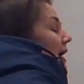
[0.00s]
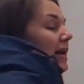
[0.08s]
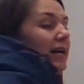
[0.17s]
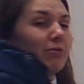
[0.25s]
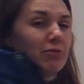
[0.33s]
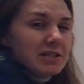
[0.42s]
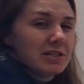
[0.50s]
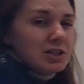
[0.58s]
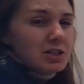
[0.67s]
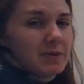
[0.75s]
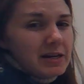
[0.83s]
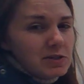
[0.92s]
And it wasn't
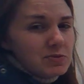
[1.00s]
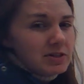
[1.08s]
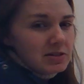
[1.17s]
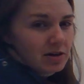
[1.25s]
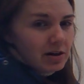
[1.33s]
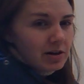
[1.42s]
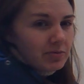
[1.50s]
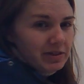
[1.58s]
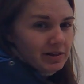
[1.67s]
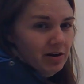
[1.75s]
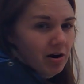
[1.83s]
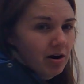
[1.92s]
just because we started
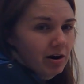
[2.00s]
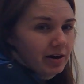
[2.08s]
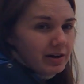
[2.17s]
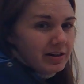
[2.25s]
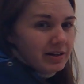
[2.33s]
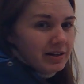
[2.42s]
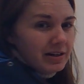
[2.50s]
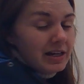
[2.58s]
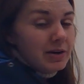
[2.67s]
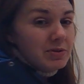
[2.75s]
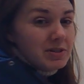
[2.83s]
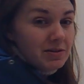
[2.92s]
with an odd.
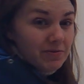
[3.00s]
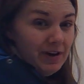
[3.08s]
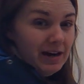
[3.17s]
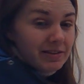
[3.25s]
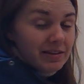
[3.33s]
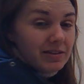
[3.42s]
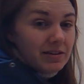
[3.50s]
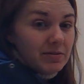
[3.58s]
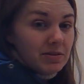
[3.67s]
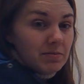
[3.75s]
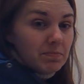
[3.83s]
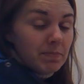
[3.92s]
It was the fact that
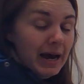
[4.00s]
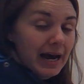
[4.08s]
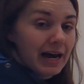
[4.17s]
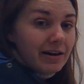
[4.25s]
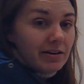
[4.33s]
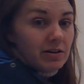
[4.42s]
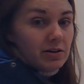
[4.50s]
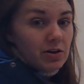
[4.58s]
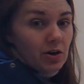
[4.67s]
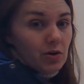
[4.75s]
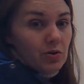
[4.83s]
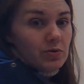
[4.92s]
the pattern
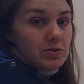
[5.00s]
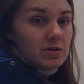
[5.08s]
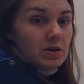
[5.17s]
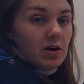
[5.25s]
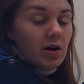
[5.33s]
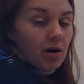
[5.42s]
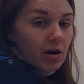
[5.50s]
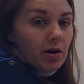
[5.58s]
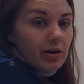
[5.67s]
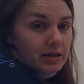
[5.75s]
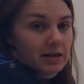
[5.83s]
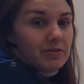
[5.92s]
goes
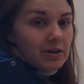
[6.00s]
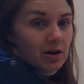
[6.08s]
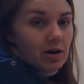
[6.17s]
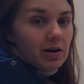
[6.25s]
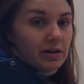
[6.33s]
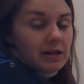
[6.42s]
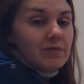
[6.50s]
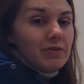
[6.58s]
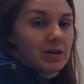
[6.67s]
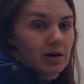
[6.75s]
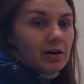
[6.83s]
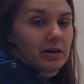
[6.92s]
odd, even, odd,
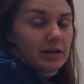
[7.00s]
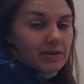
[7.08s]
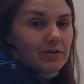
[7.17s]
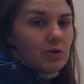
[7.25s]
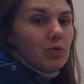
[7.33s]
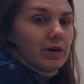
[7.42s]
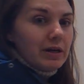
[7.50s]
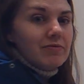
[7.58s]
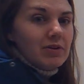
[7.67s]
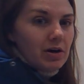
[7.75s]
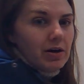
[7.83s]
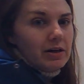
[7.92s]
even, or
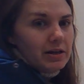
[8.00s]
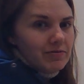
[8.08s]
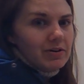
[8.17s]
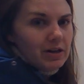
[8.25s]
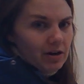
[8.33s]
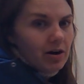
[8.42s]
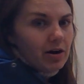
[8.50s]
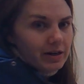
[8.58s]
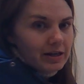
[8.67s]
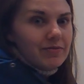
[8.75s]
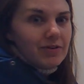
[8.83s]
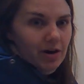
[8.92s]
even, odd,
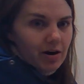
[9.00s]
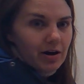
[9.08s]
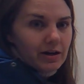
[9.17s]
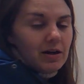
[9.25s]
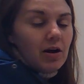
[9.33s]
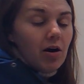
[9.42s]
even, odd,